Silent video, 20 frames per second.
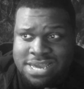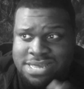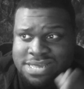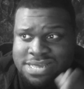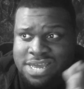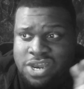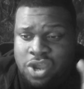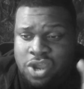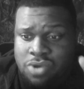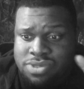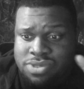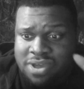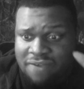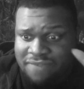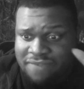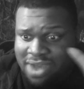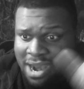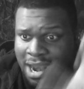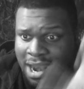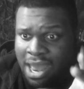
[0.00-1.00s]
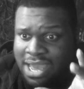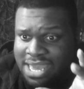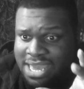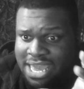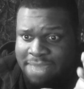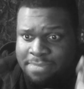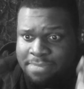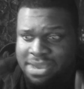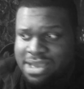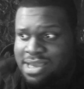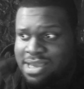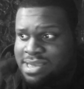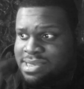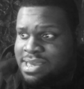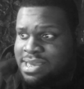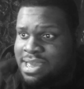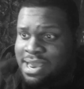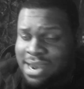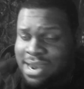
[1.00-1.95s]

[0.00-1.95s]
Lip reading: Consider yourself lucky because,